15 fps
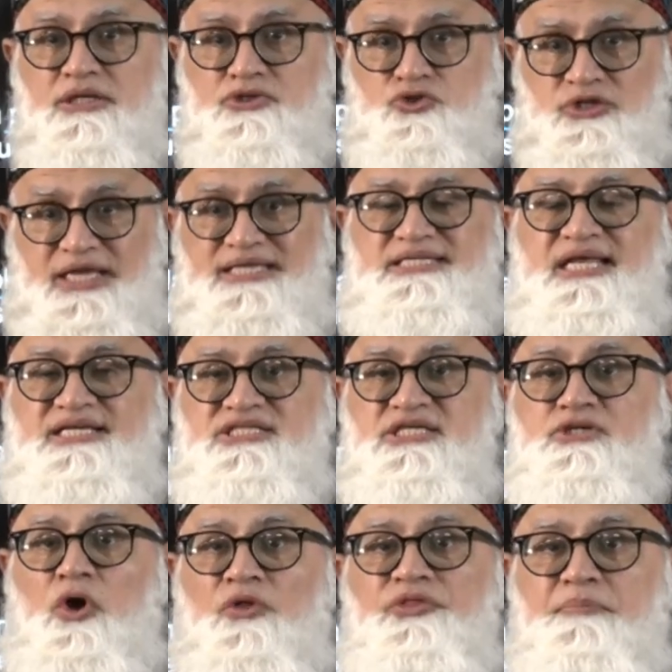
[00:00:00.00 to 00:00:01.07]
today's lesson
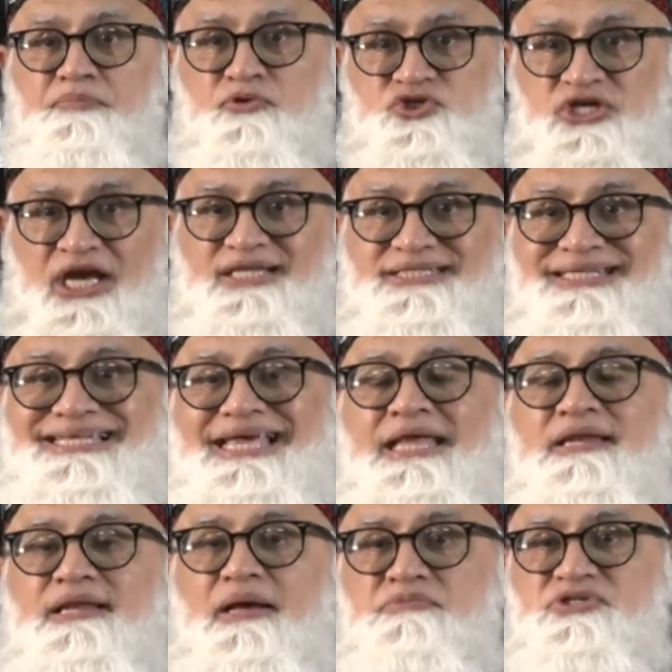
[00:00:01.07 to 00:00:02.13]
on the projected
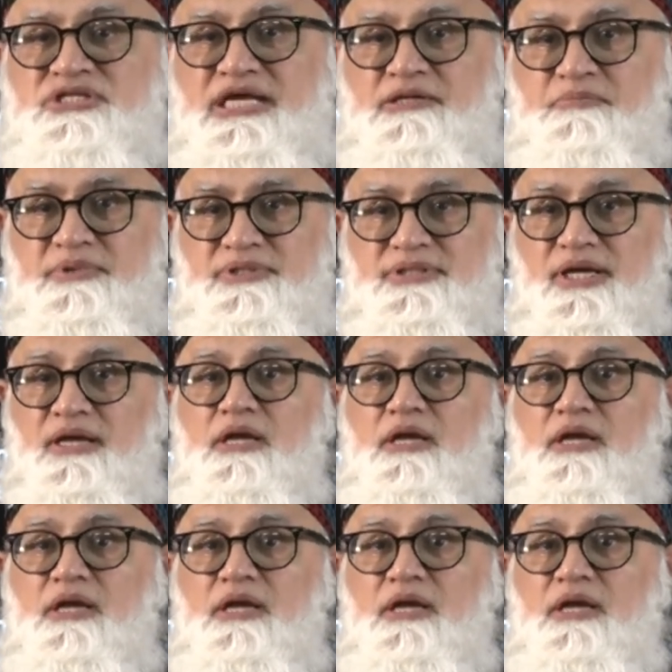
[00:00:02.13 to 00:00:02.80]
income statement.